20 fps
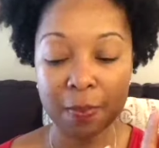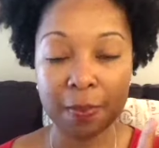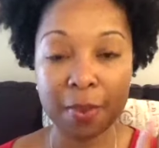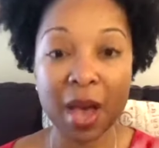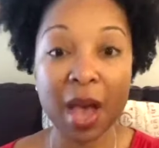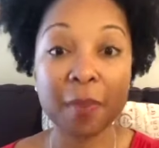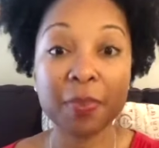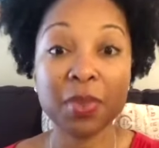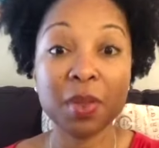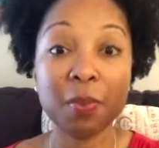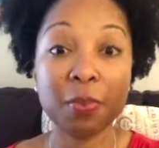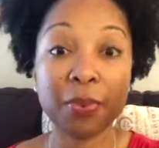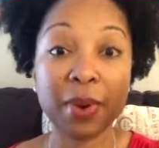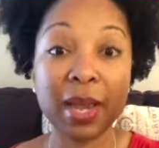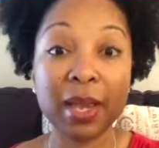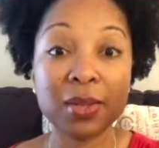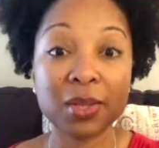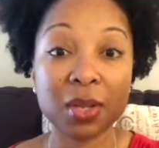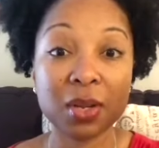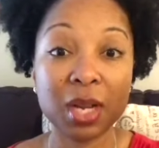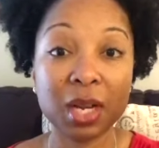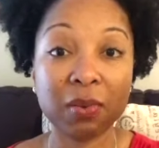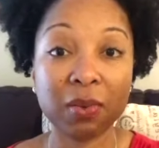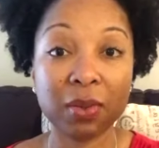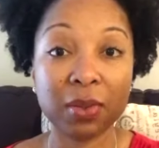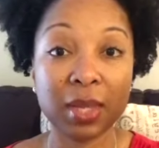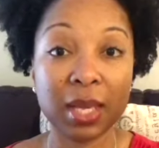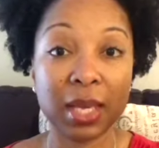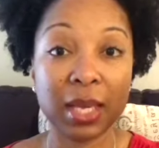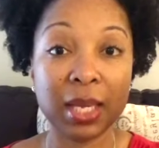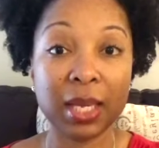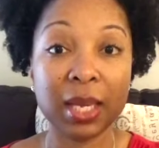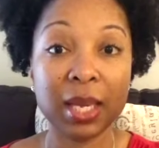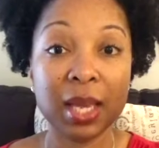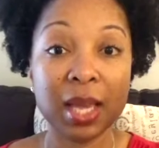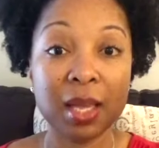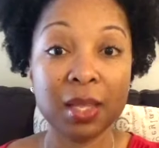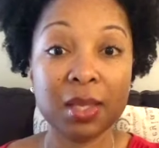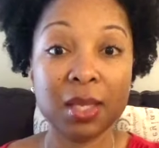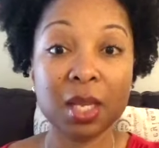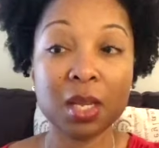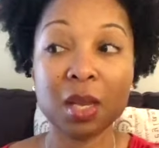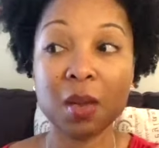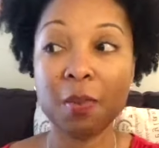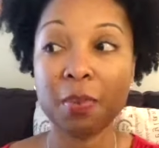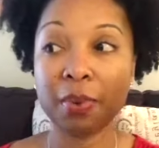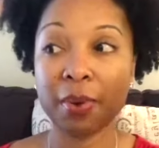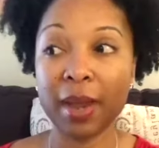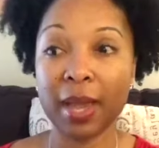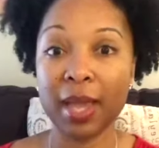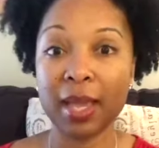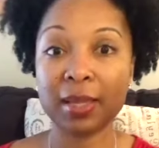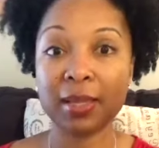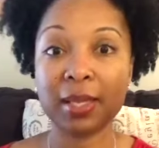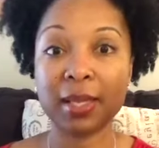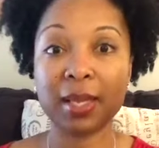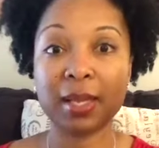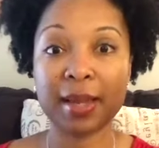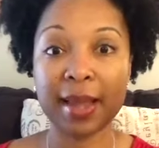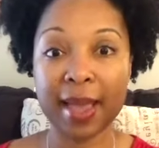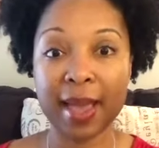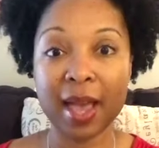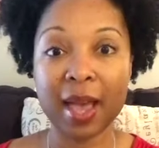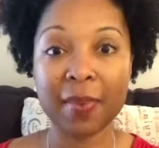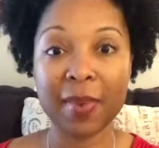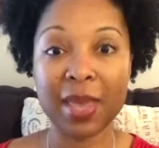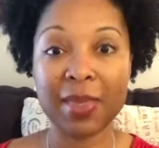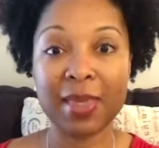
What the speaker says: pumped the brakes on everything, took a break, took a nap,